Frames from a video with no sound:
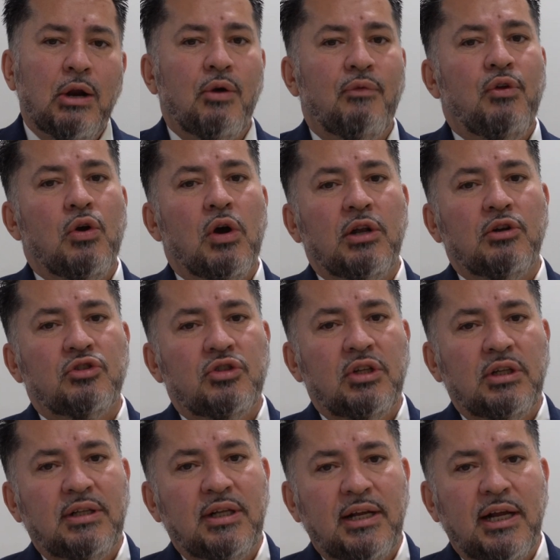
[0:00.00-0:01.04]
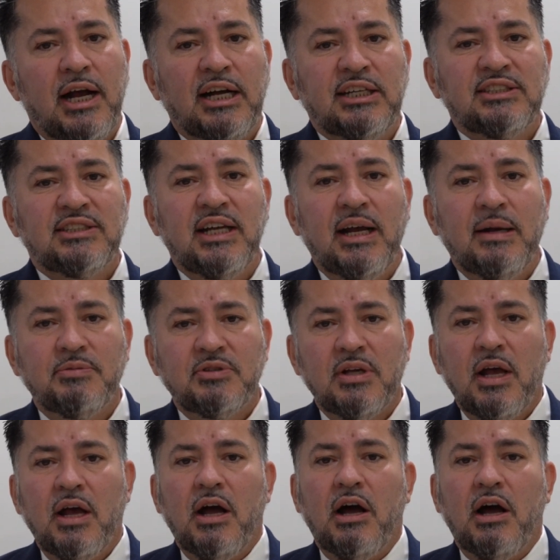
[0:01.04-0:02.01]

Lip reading: or if you understood the concepts,